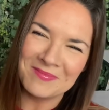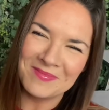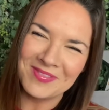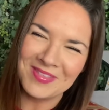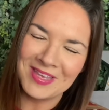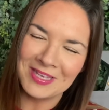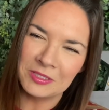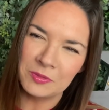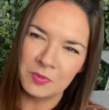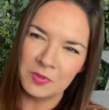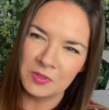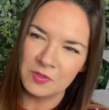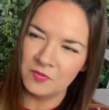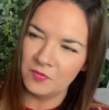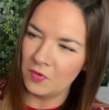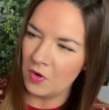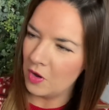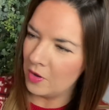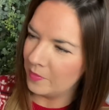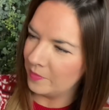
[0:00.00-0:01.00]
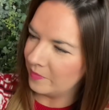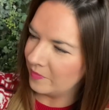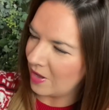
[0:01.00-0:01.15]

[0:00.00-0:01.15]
This was from,